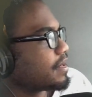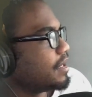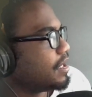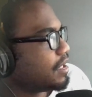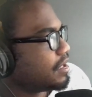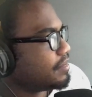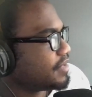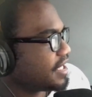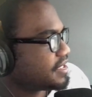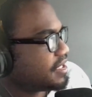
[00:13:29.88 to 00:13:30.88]

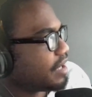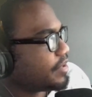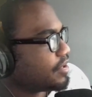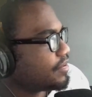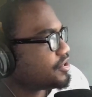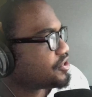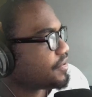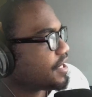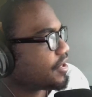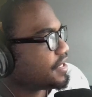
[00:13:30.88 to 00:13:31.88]
That's W.
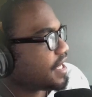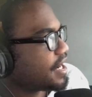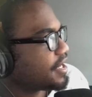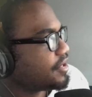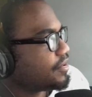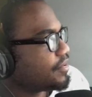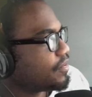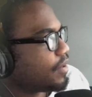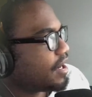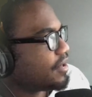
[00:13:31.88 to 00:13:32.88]
Shriekers hitting you
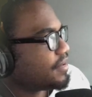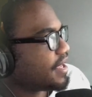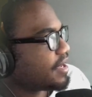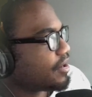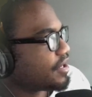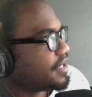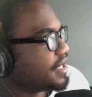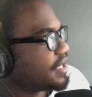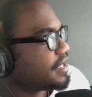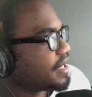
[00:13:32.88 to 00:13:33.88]
while they are
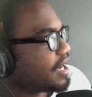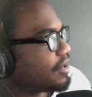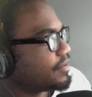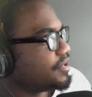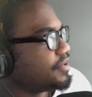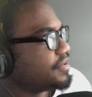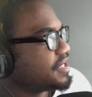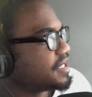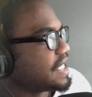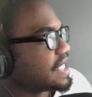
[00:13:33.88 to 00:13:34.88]
dead now do
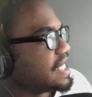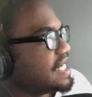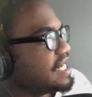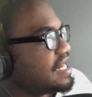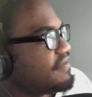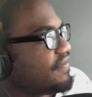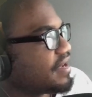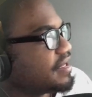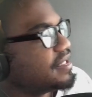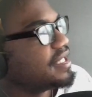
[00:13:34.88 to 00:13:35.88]

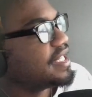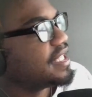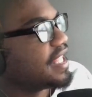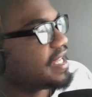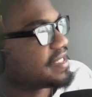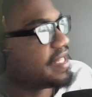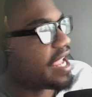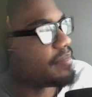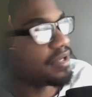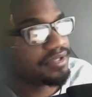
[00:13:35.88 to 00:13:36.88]
significantly less
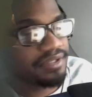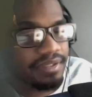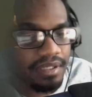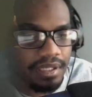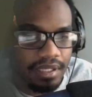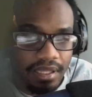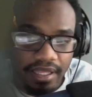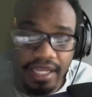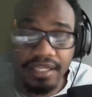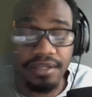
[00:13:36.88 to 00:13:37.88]
damage.
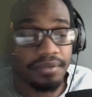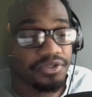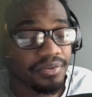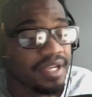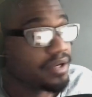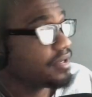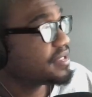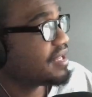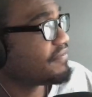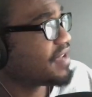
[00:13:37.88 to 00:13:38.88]
Thank you.
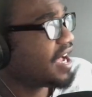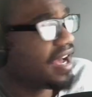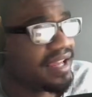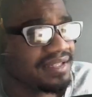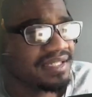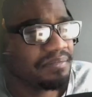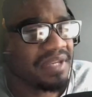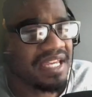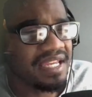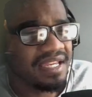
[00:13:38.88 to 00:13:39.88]
Shriekers have got to
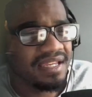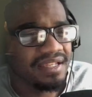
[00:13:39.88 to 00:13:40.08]
be...